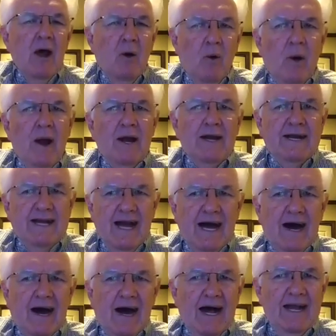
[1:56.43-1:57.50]
where
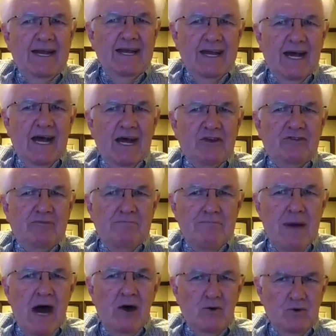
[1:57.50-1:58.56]
God does
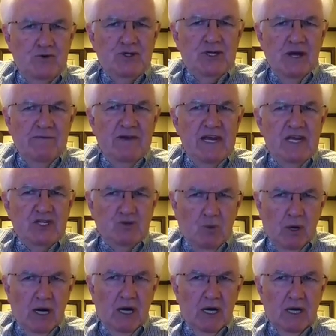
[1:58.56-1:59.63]
most of His
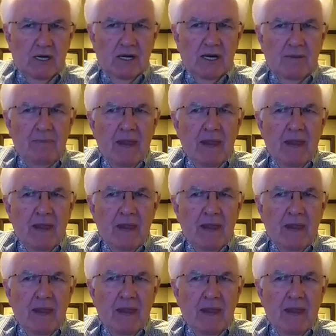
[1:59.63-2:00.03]
work.